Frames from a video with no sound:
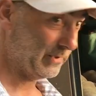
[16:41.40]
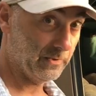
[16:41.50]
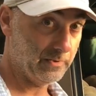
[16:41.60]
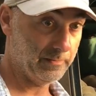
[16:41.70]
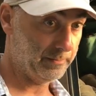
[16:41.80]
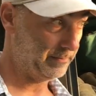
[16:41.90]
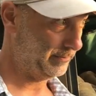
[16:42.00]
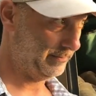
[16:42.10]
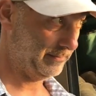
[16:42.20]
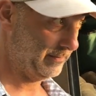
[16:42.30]
so
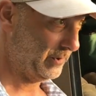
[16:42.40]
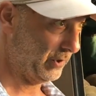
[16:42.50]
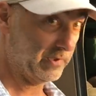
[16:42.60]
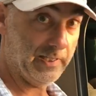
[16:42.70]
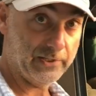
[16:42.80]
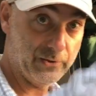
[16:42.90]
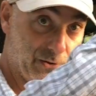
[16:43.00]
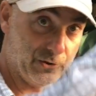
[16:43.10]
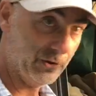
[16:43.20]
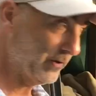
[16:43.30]
just like
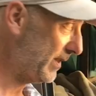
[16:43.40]
Joel's